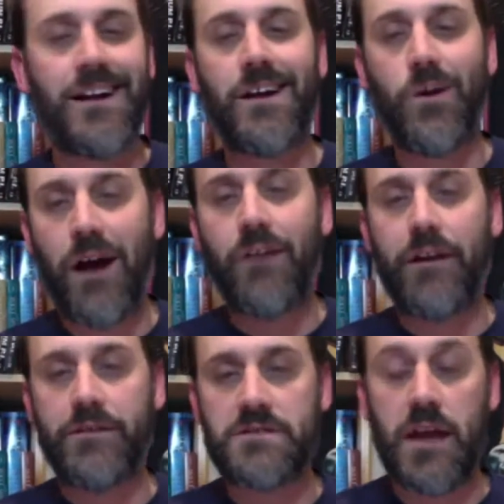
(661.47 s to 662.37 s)
to go out
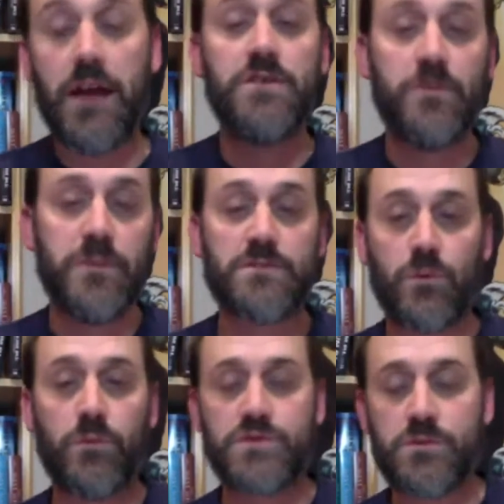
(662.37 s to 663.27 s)
and say, hey, do you miss when
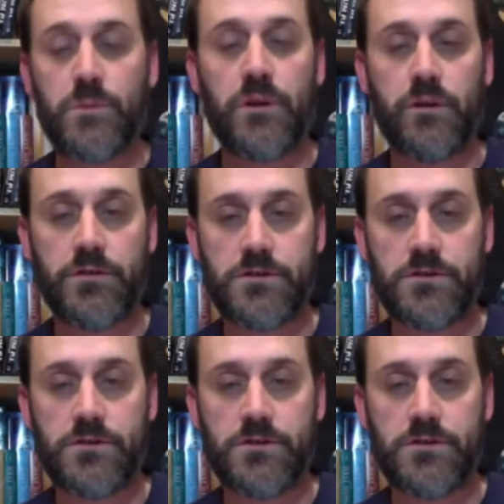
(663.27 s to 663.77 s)
we were superheroes?